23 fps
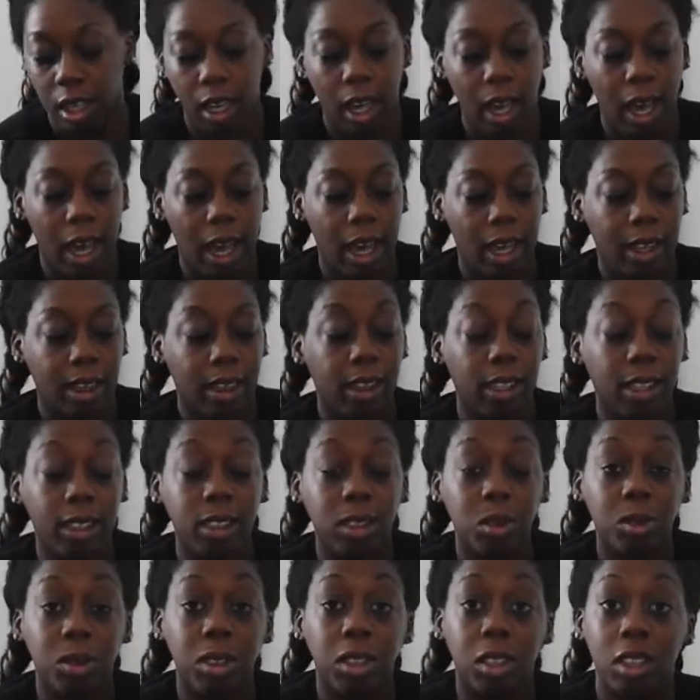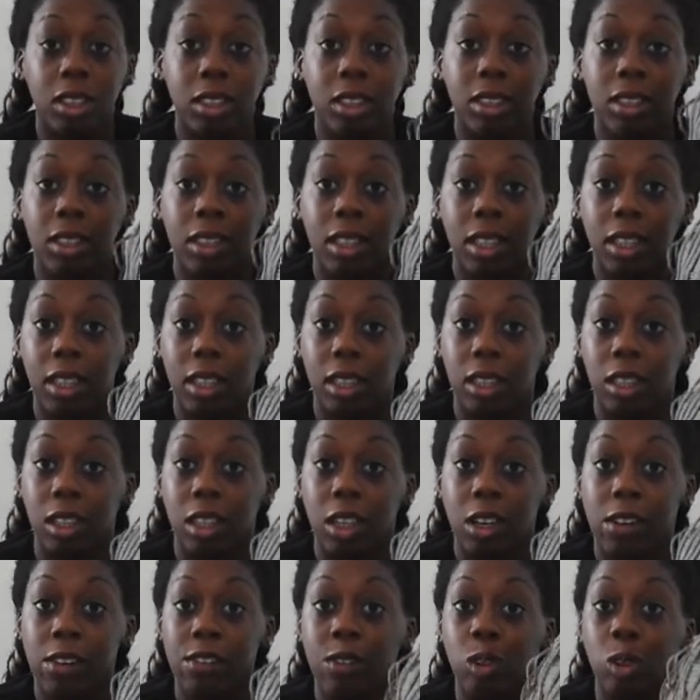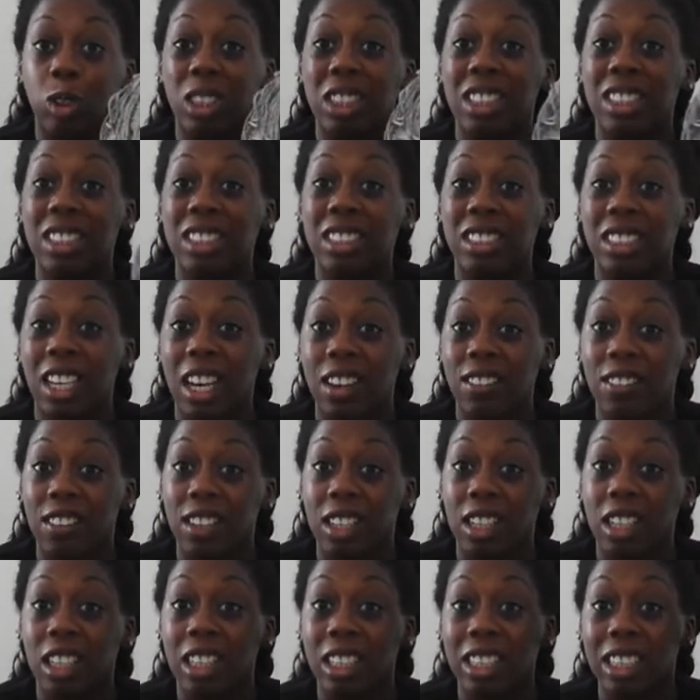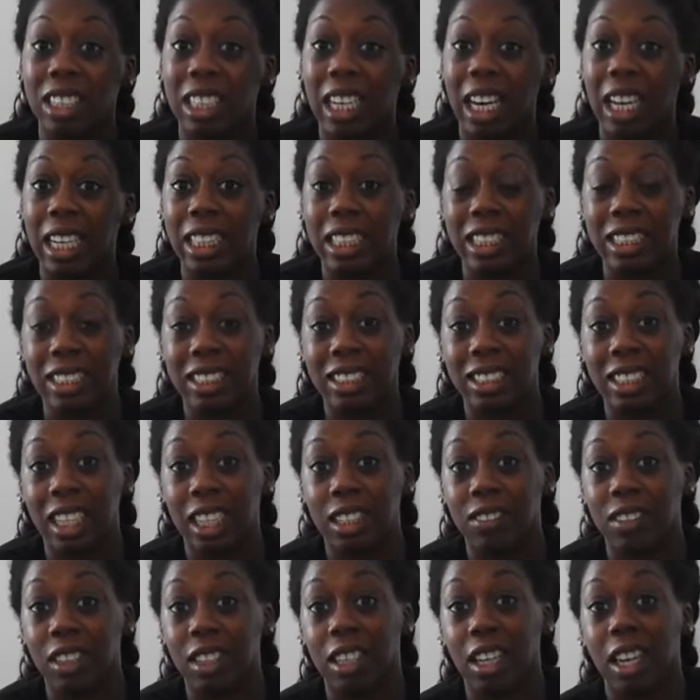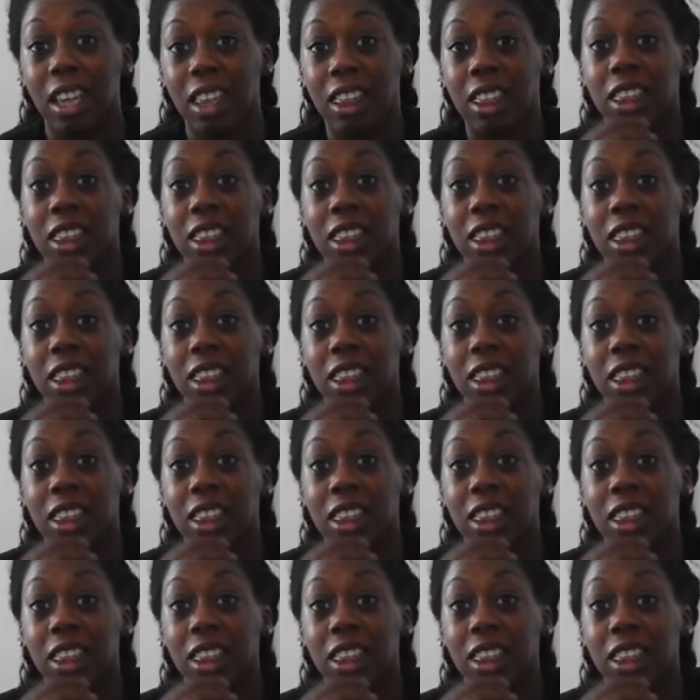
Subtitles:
And this was on sale for $7.97.